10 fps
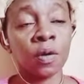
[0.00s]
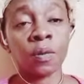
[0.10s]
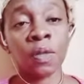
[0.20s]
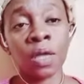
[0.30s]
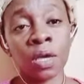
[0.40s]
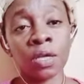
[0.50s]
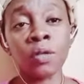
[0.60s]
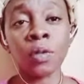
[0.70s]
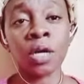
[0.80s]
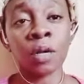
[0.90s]
the
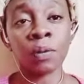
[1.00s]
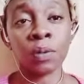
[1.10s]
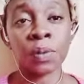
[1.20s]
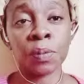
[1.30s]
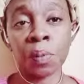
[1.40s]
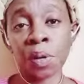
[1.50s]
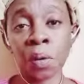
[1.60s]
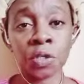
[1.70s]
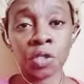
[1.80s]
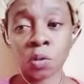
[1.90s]
new color will be
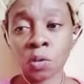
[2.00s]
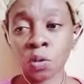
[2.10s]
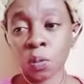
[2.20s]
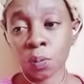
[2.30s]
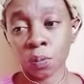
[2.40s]
brownish also.